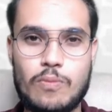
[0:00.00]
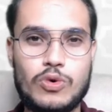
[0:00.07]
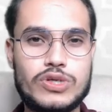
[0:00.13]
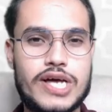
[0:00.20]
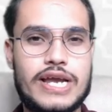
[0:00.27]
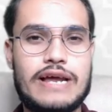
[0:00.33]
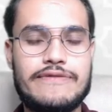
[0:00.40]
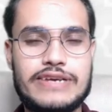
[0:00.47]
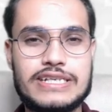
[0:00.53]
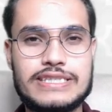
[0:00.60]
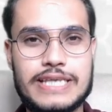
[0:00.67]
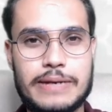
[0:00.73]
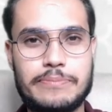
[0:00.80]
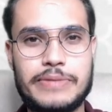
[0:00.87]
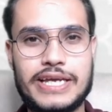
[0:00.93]
Both are having
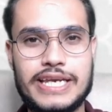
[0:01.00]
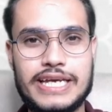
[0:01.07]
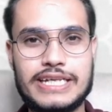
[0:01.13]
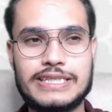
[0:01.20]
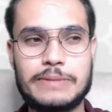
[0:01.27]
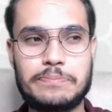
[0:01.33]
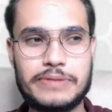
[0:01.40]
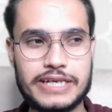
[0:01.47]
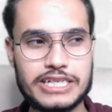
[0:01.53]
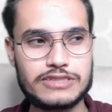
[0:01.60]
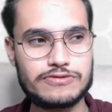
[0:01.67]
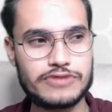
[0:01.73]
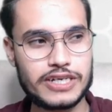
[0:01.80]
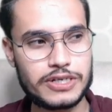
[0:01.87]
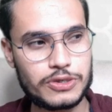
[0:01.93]
same meaning, the
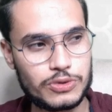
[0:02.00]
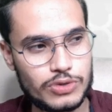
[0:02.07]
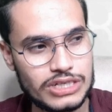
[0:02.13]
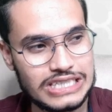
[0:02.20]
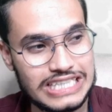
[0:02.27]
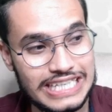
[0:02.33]
place where 2 or